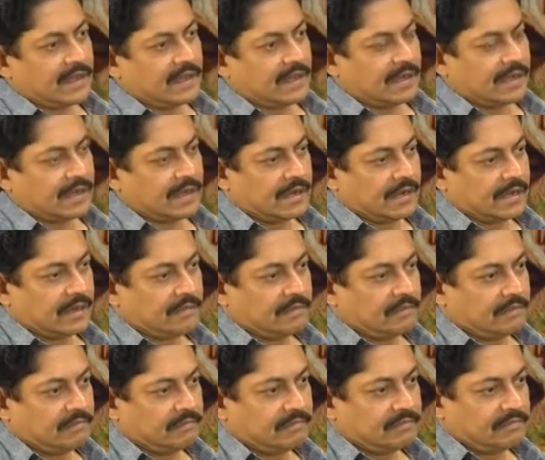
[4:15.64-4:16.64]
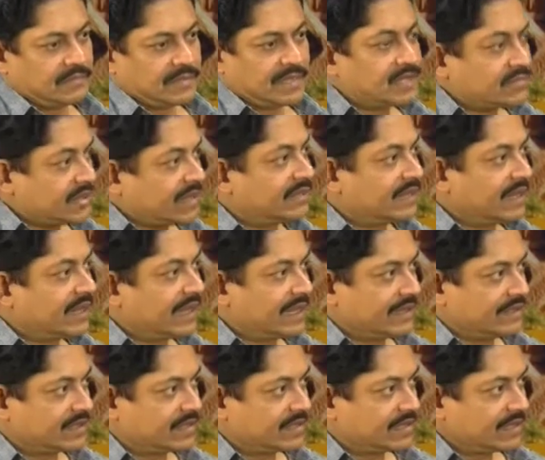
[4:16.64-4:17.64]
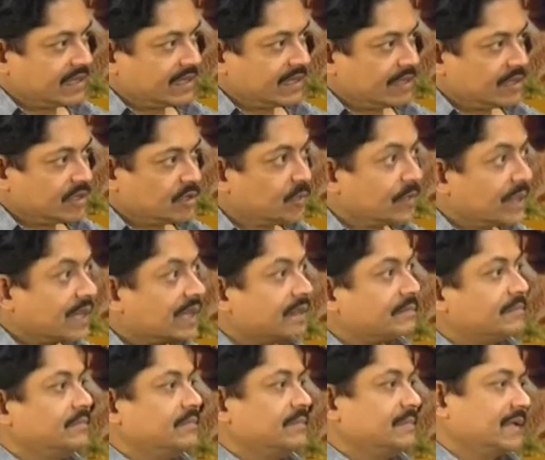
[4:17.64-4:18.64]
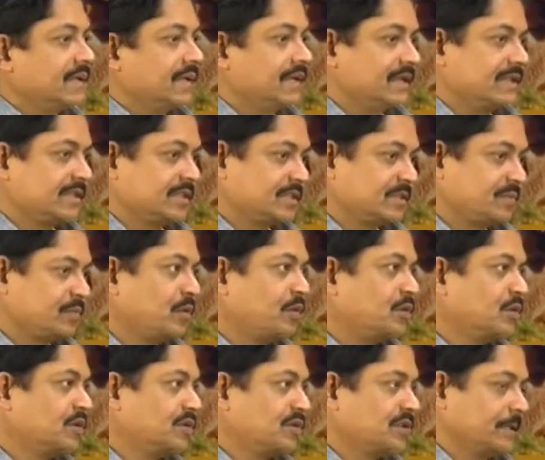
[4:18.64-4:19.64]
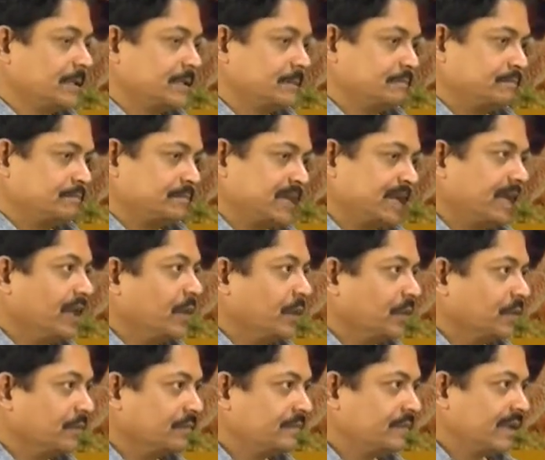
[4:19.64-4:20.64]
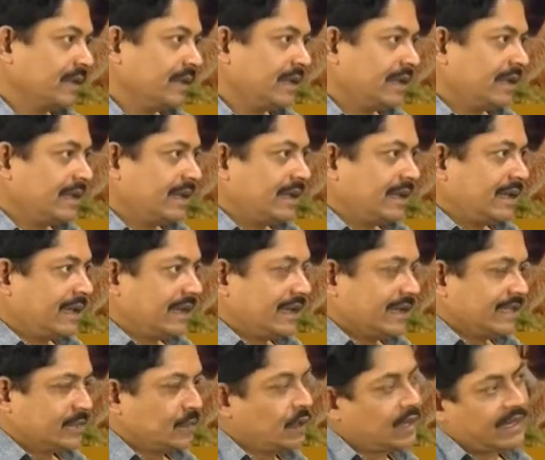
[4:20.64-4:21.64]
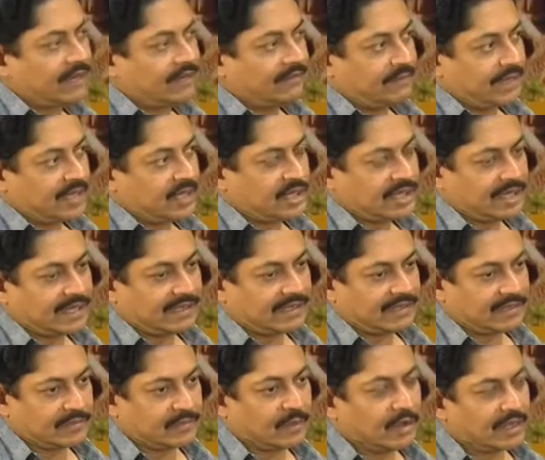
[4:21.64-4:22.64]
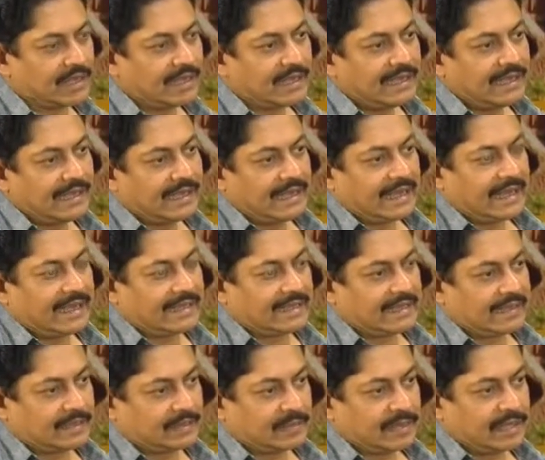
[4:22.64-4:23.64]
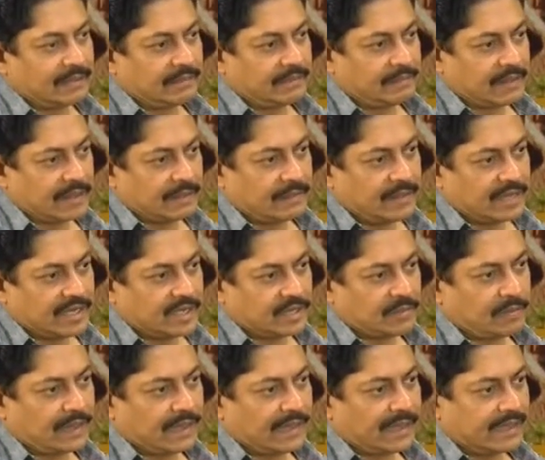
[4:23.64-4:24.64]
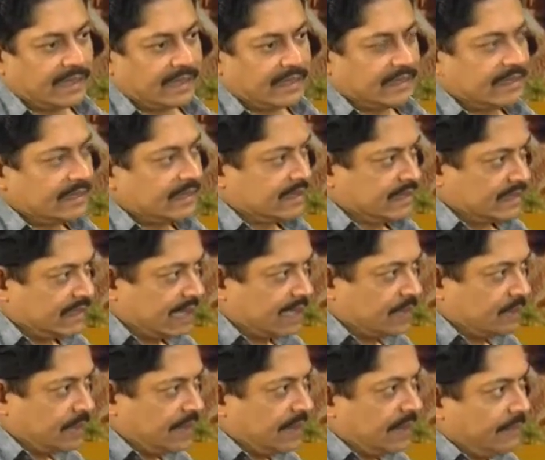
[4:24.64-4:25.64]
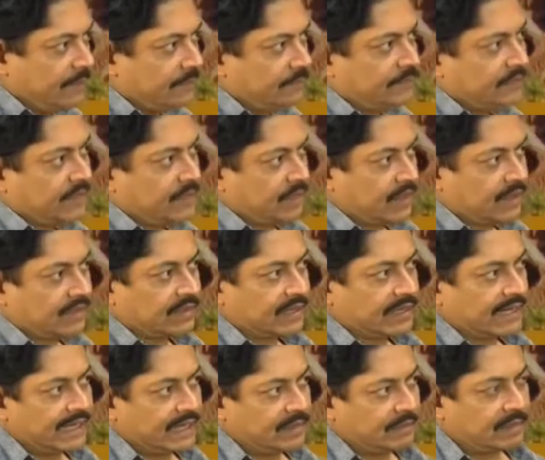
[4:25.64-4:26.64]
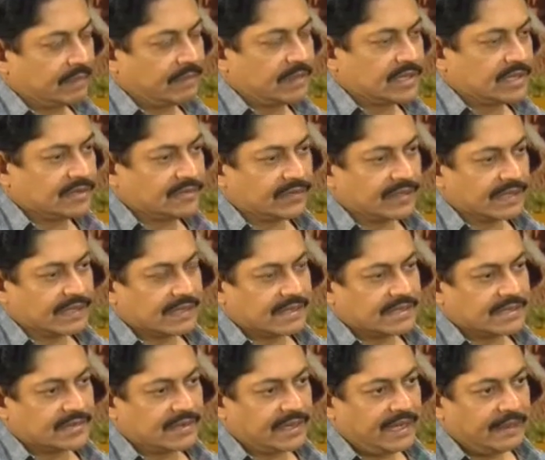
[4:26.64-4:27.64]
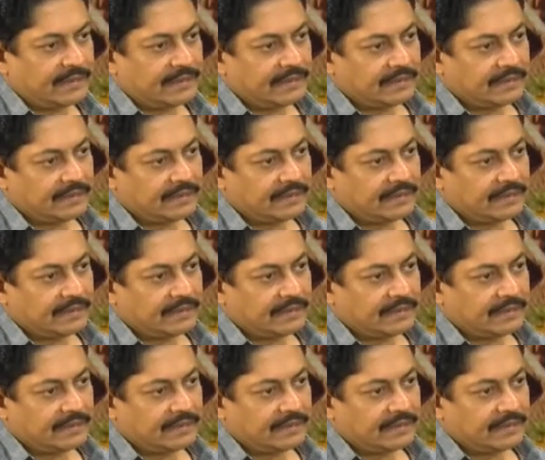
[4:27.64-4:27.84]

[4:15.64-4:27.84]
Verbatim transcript: uh, his resilience to become a sports uh, hero is what I have mentioned in this book. It has been published by uh, Duckbill, one of the leading publishers of the country